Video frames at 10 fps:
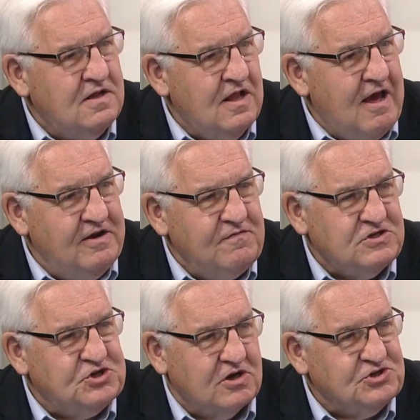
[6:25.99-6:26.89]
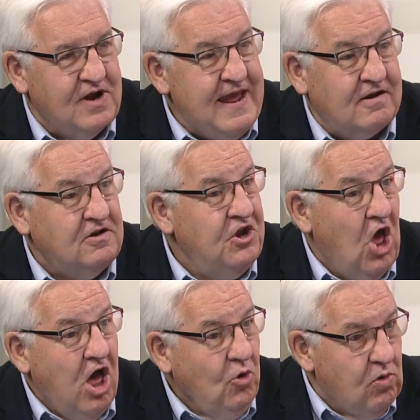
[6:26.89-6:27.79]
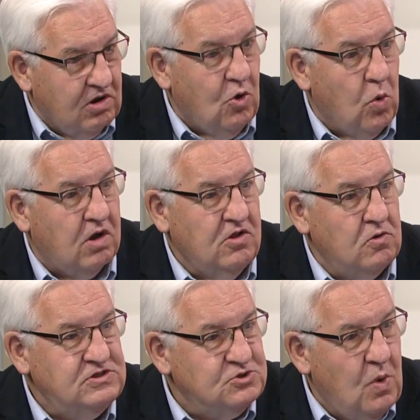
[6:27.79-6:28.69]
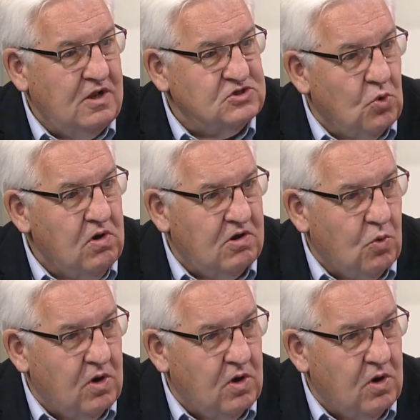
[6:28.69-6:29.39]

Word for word: Cloud Infrastructure handle non-Oracle workloads as well as Oracle